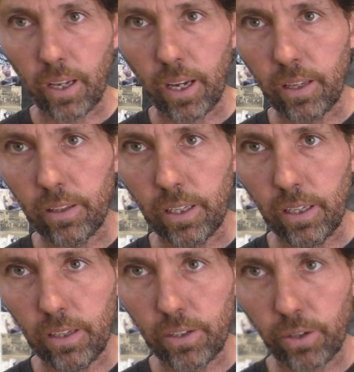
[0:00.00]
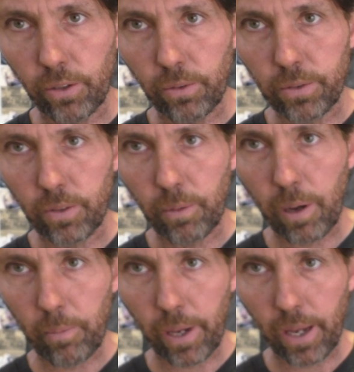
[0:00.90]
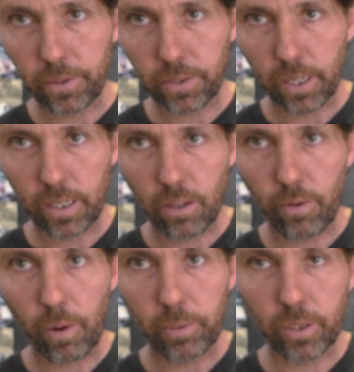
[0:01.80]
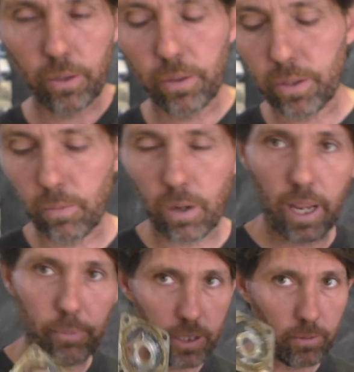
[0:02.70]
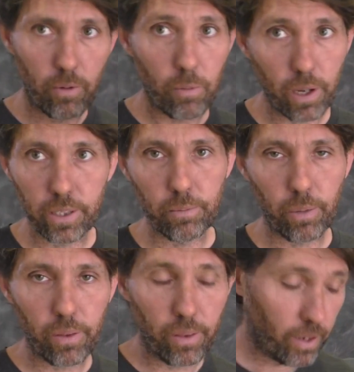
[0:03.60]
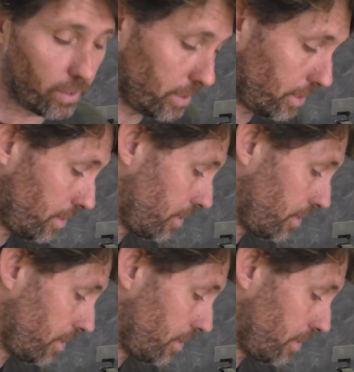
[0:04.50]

and the internals of the pump housing has a lot of rubber too, so I'm glad we're just going to be replacing both of those.